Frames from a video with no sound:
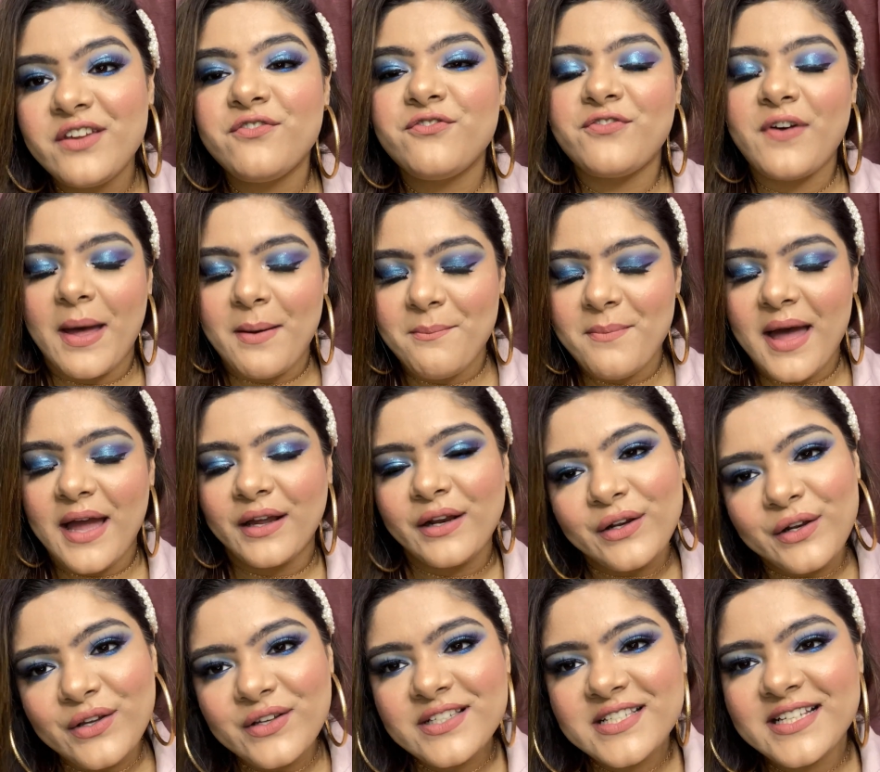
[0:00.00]
Fab
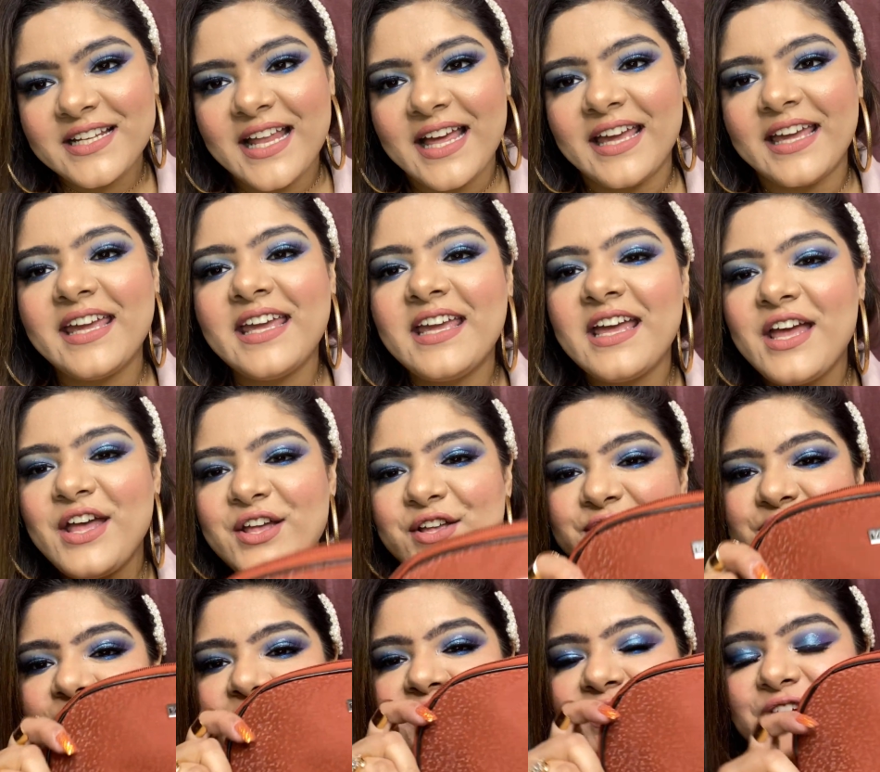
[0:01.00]
bag looks like.
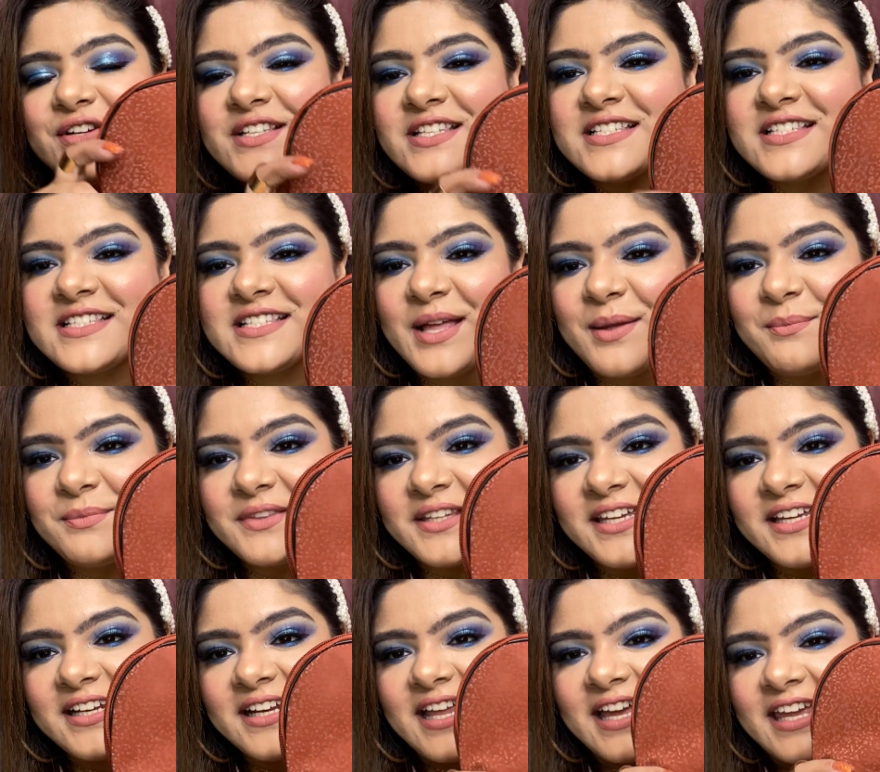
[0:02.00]
So it looks
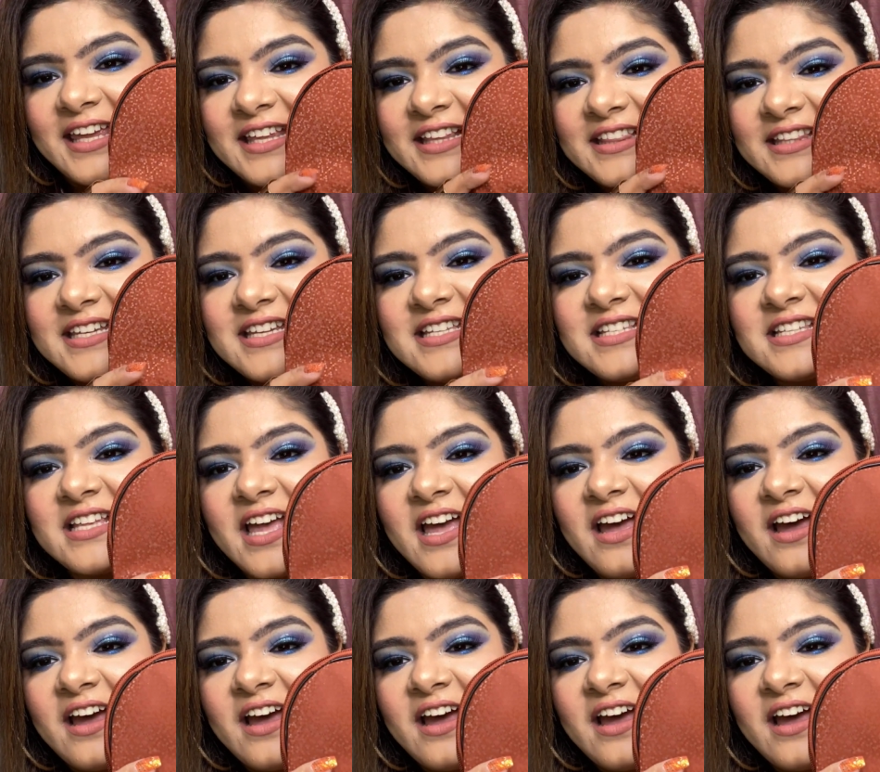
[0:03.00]
something like this.